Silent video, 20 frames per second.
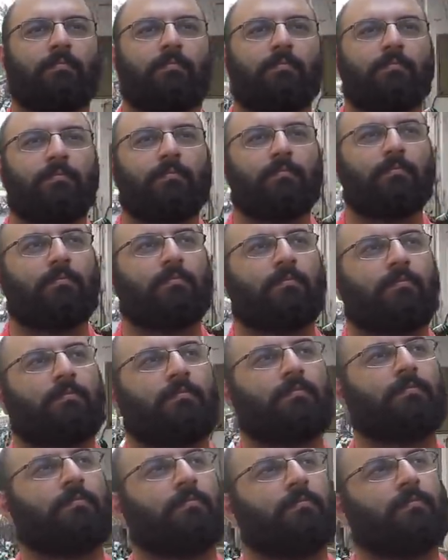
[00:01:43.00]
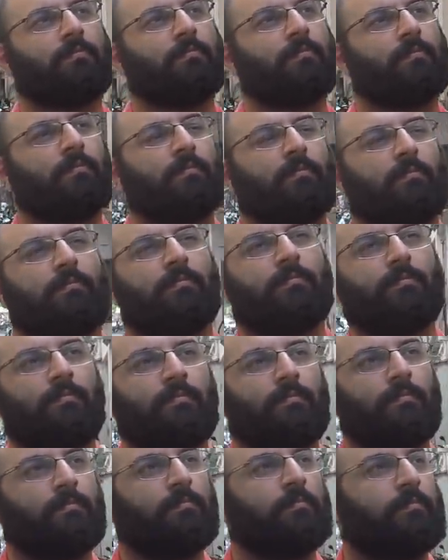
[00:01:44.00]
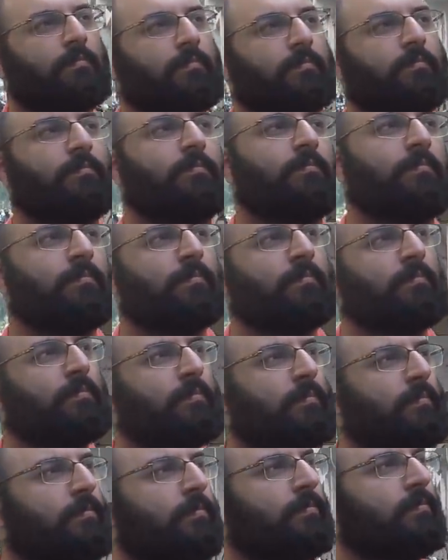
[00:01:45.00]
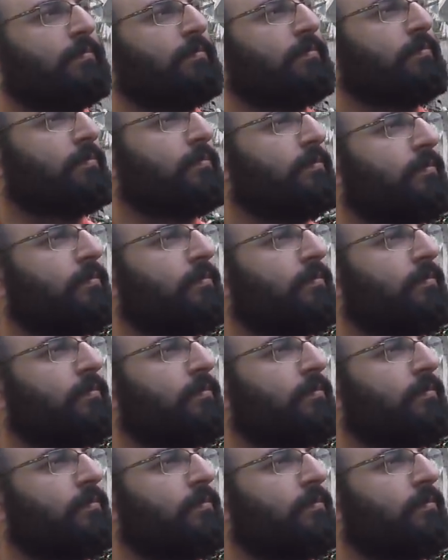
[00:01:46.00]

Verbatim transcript: there is still a lot of really quaint areas